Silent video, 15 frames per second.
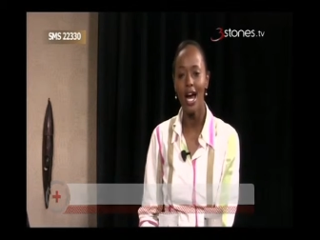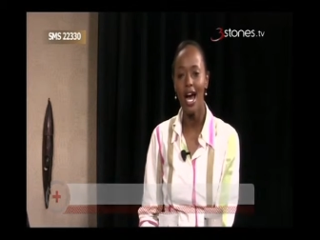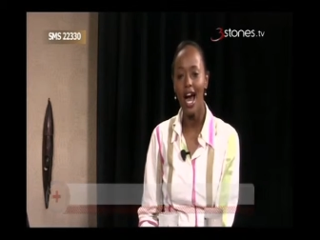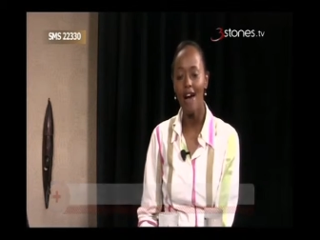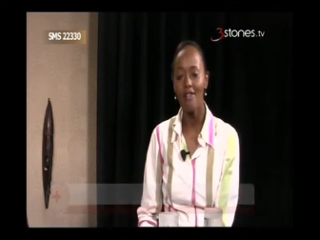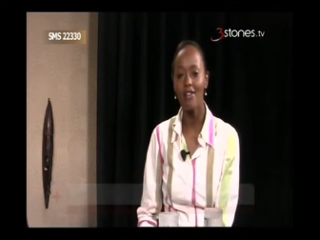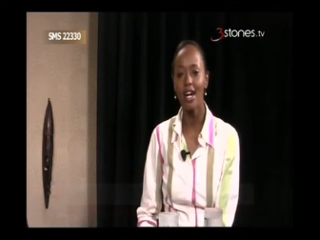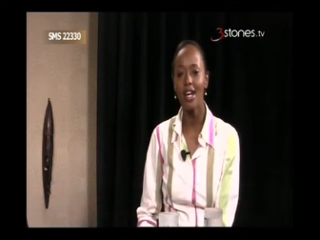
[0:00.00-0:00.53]

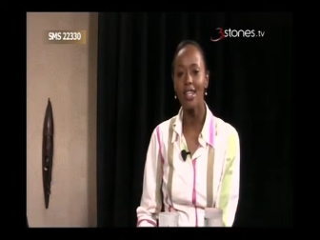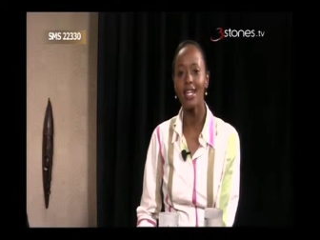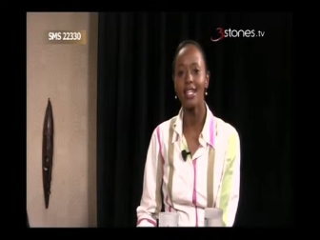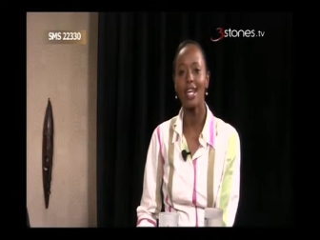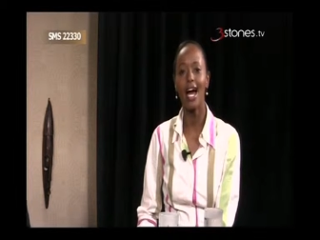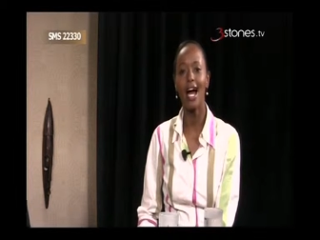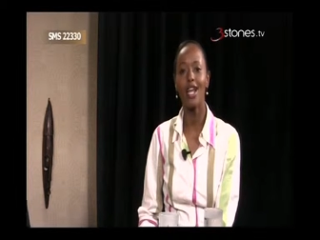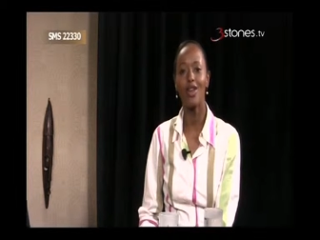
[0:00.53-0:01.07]
have gathered
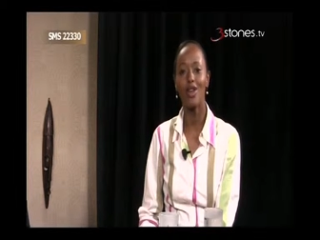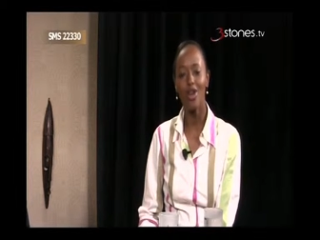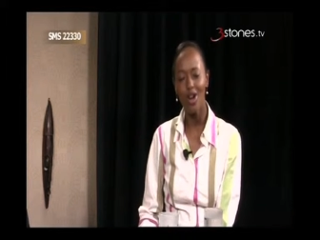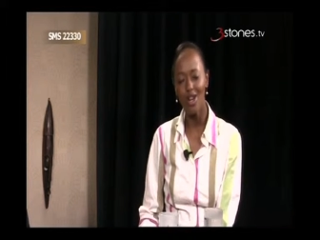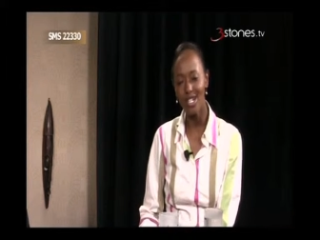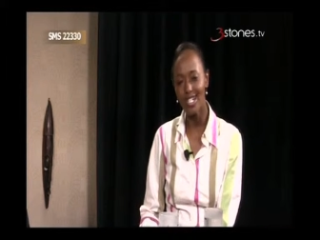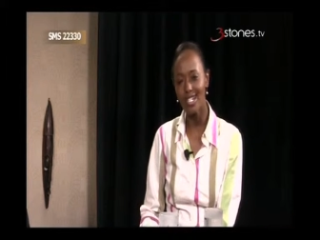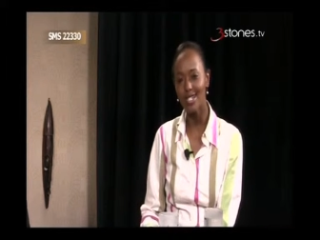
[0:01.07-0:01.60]
a
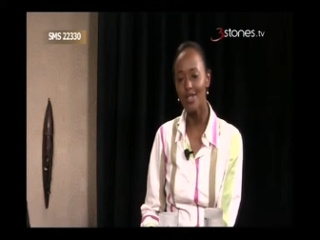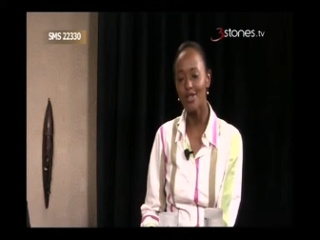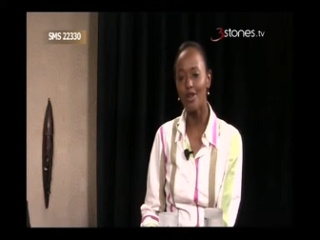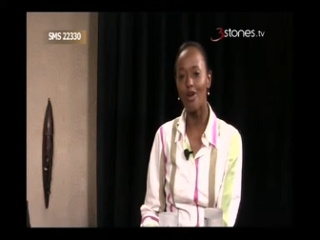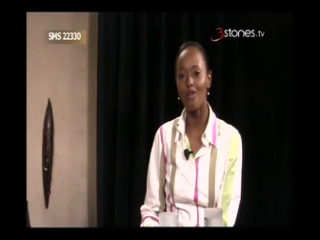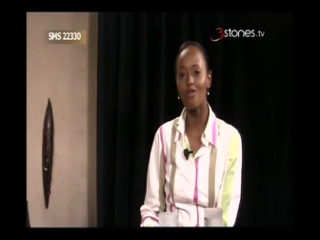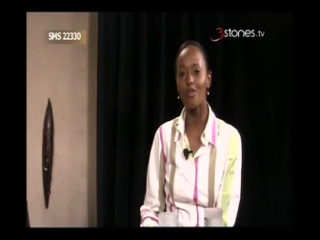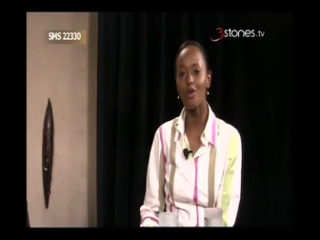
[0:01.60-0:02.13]
long list
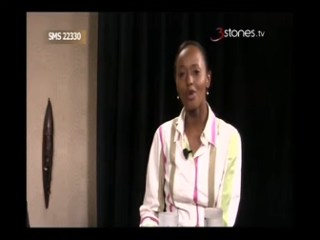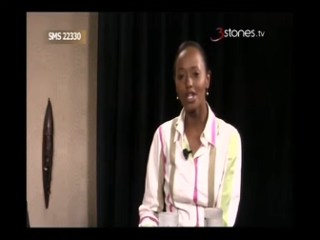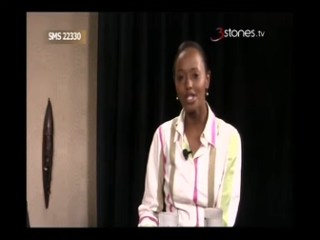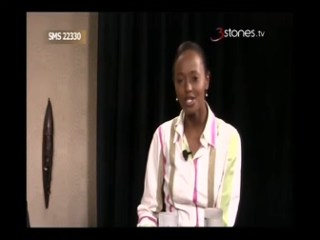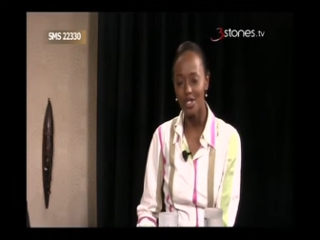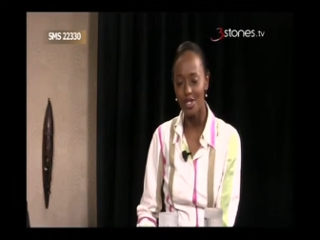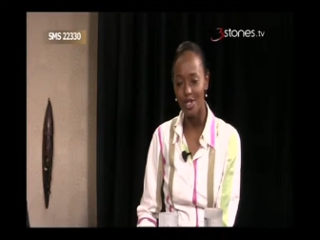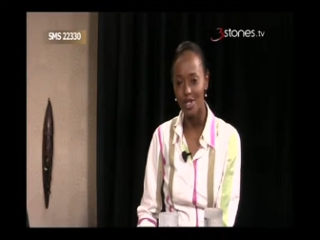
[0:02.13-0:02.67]
of
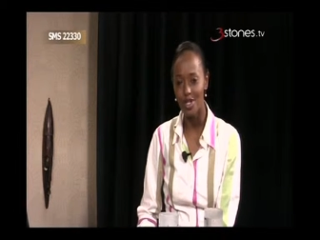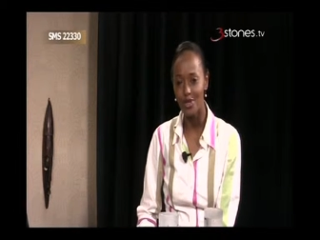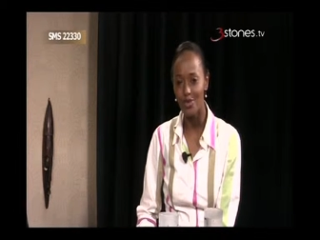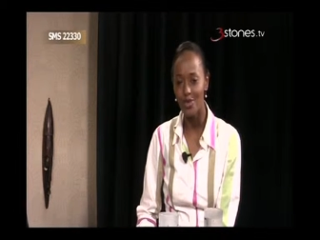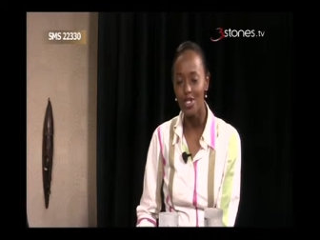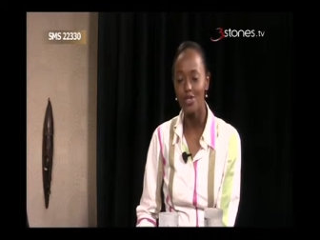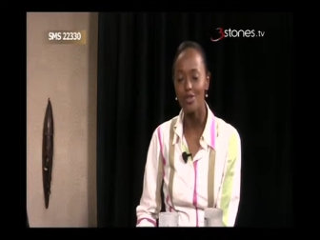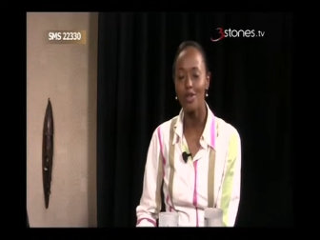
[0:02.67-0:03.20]
questions
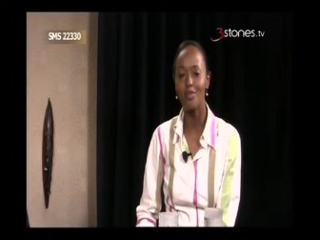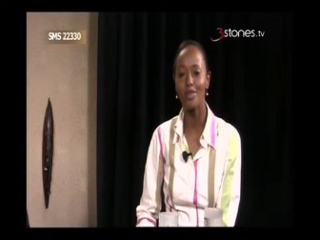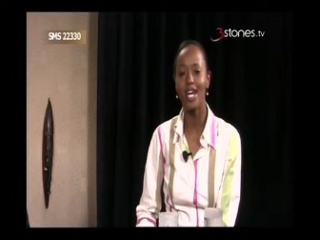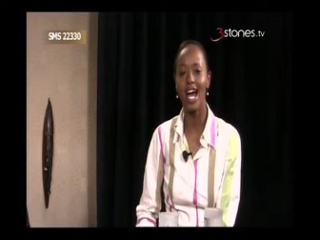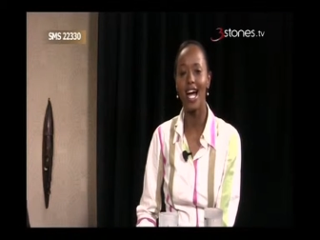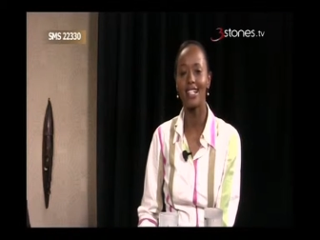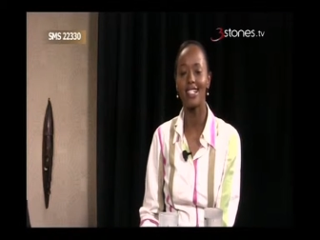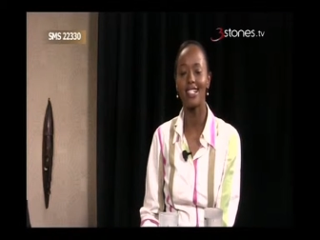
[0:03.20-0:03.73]
which will be
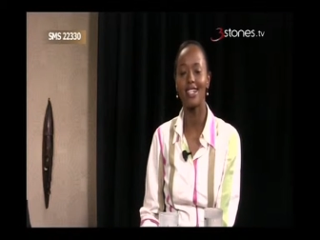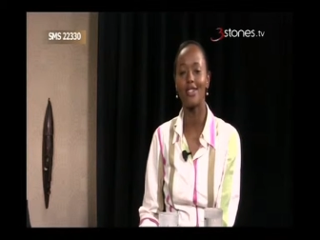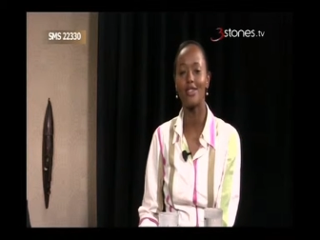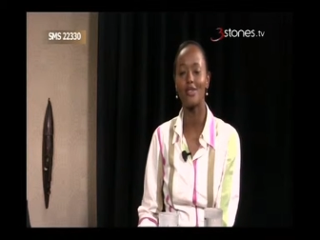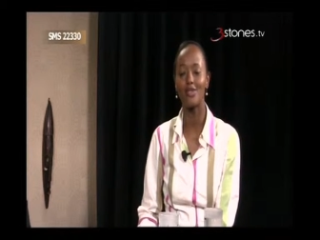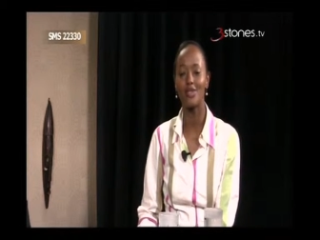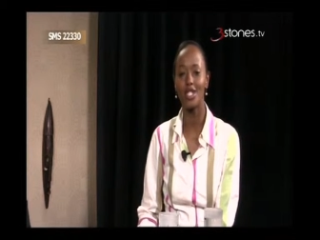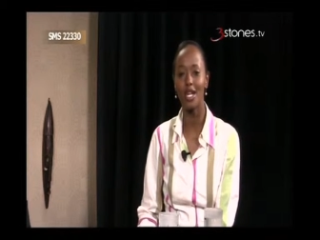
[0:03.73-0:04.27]
answered
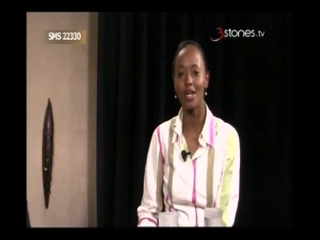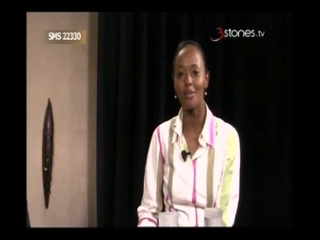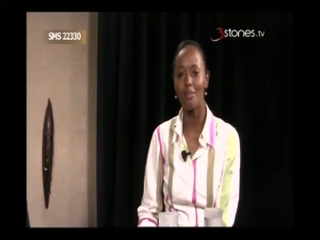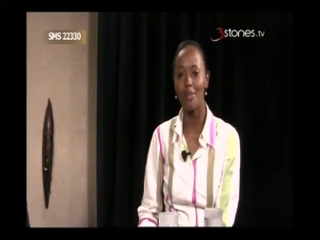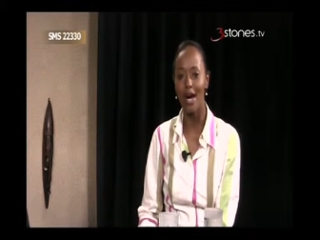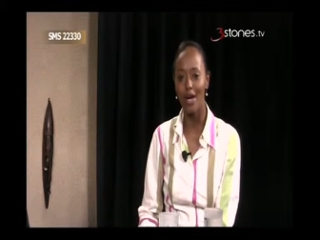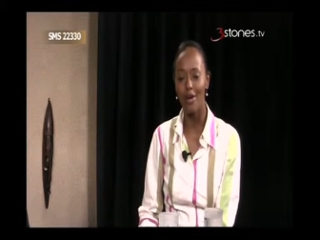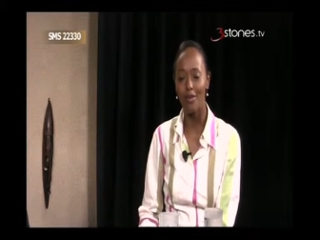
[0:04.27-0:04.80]
today
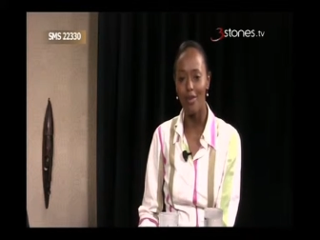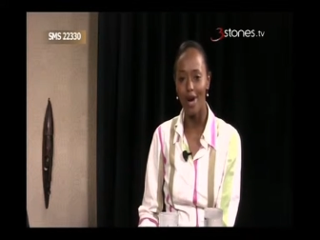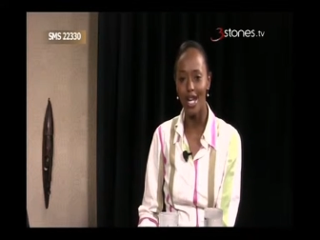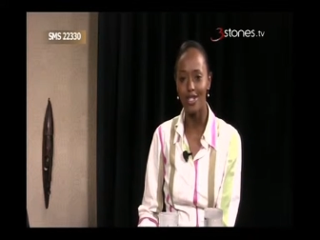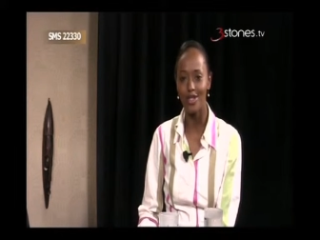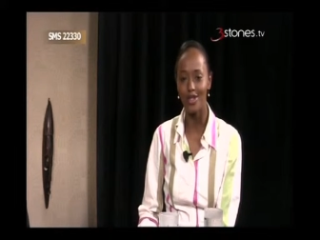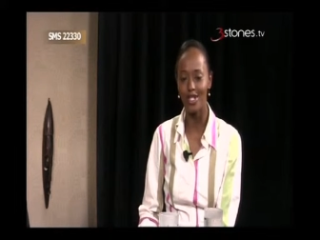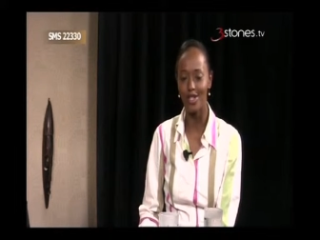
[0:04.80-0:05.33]
by
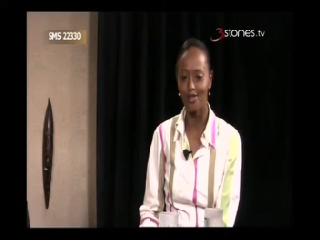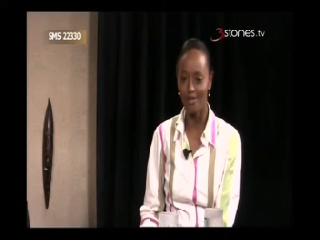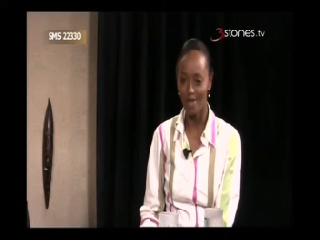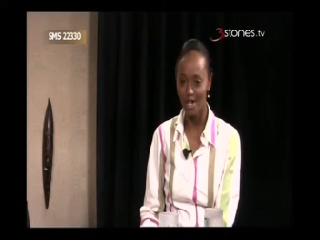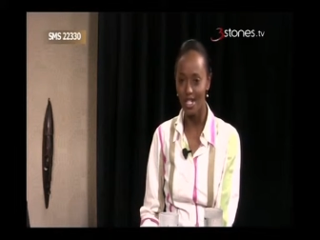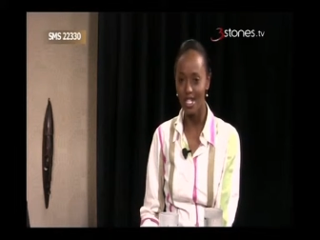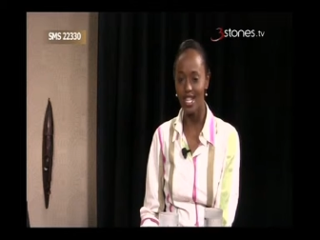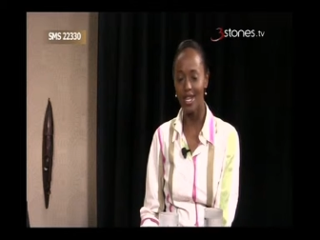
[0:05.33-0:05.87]
one Dr.
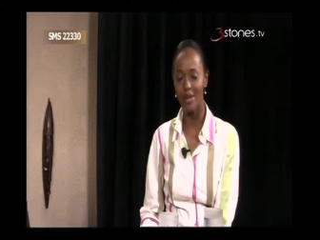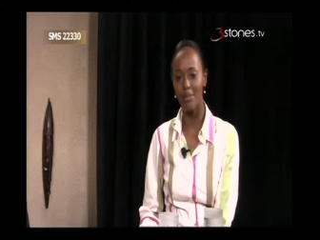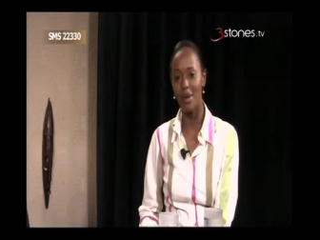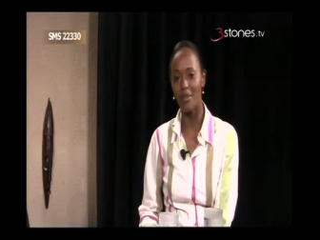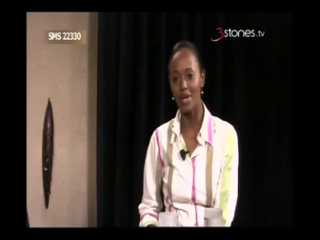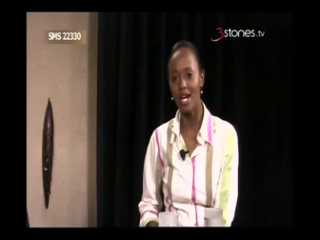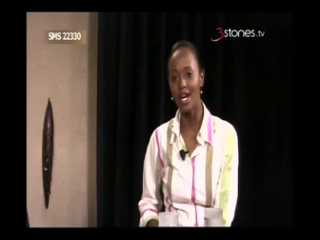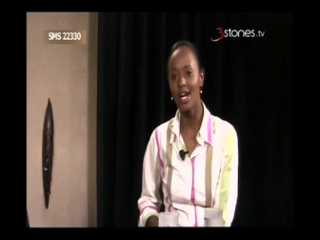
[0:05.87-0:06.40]
Frederick
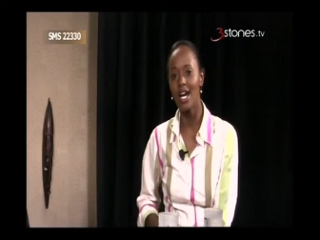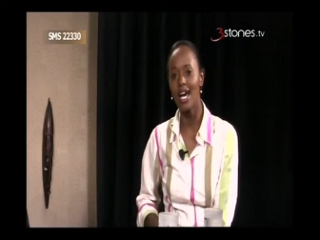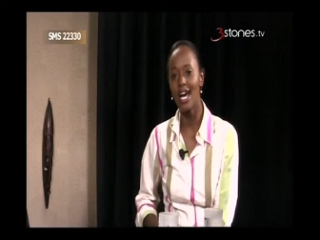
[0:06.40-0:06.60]
Kimemia.